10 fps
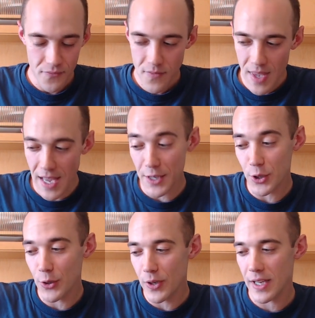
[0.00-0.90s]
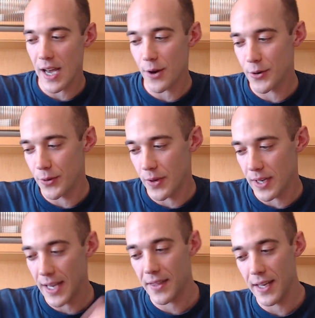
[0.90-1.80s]
including how to
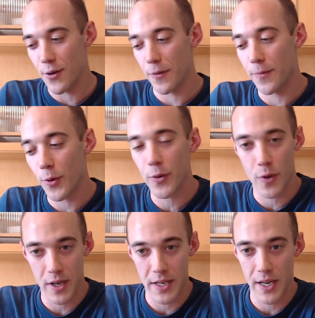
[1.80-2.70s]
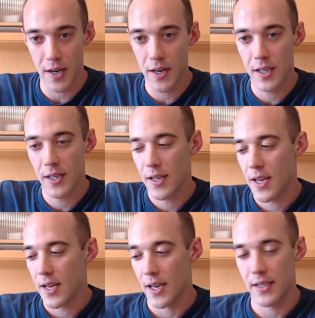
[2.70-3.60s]
get the Hero 4 to work in here,
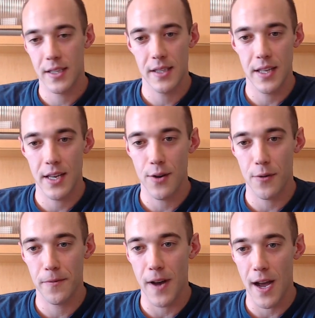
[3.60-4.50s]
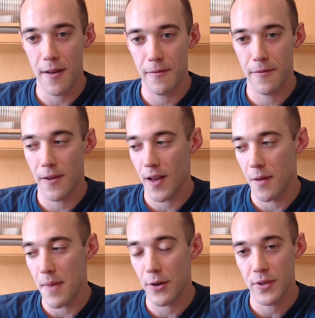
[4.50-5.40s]
because this is the Hero 5
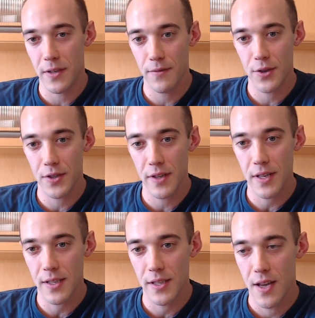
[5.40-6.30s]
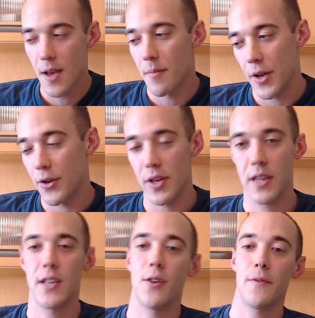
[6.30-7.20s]
mounting version of this, but you can get
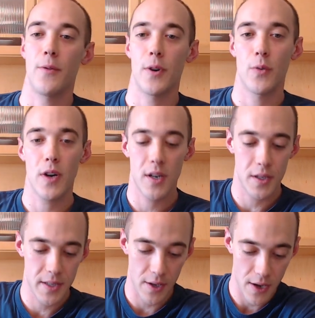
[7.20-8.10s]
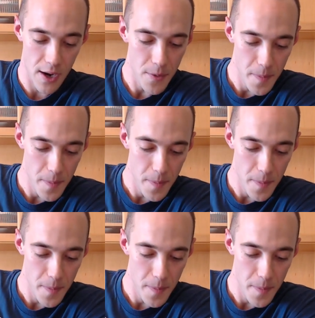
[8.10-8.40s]
the Hero 4 to work, and I'll tell you how.